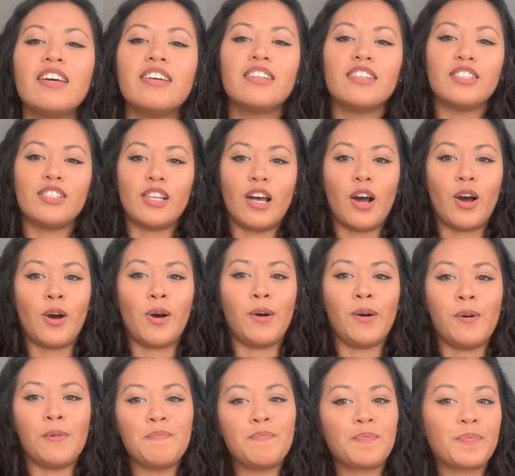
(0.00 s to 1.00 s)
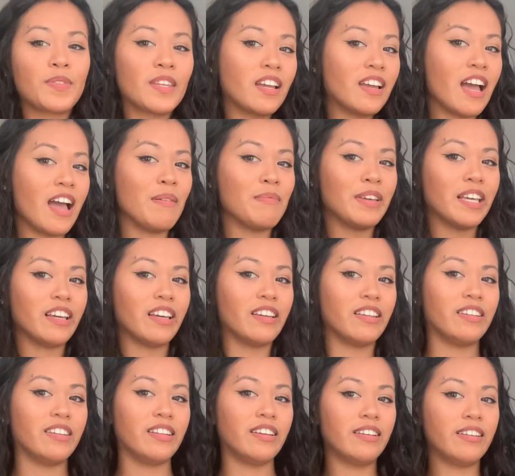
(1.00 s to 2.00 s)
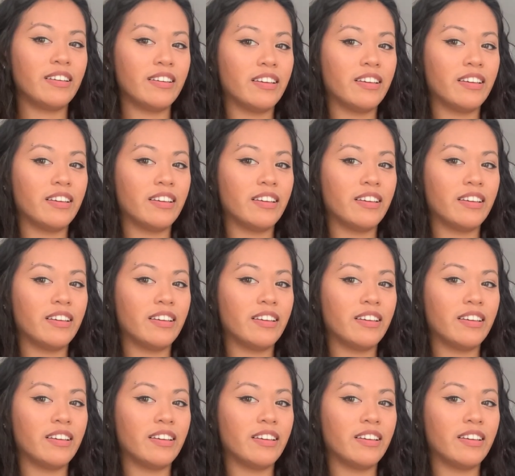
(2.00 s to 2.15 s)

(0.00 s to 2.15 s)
So, I mean,